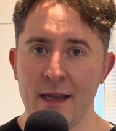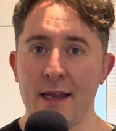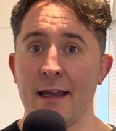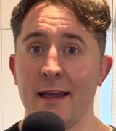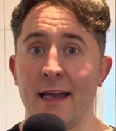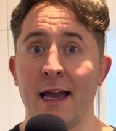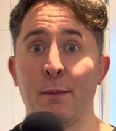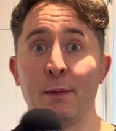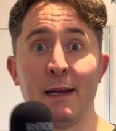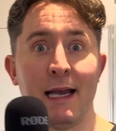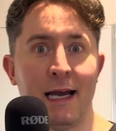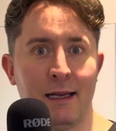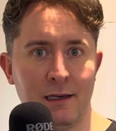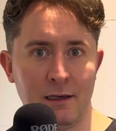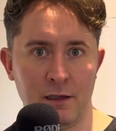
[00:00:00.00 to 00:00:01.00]
and we had a
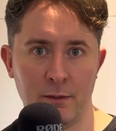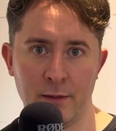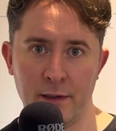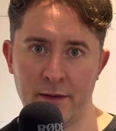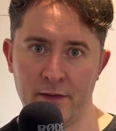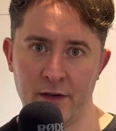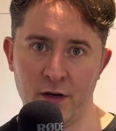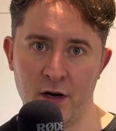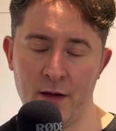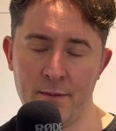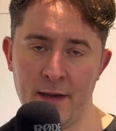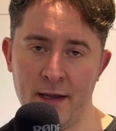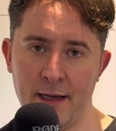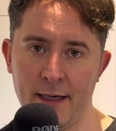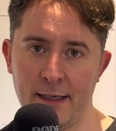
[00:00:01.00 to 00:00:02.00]
little bit of a nightmare
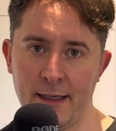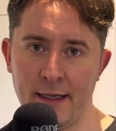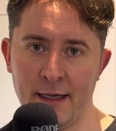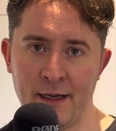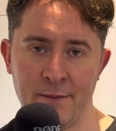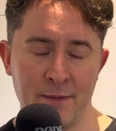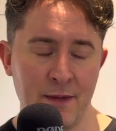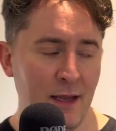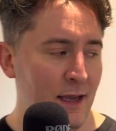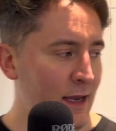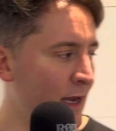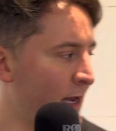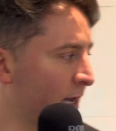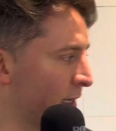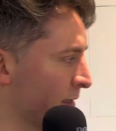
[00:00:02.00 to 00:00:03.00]
in here,
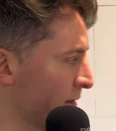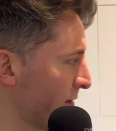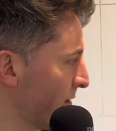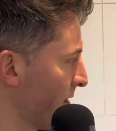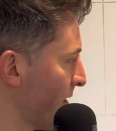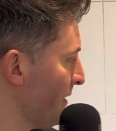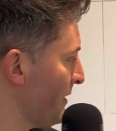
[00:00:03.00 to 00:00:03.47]
as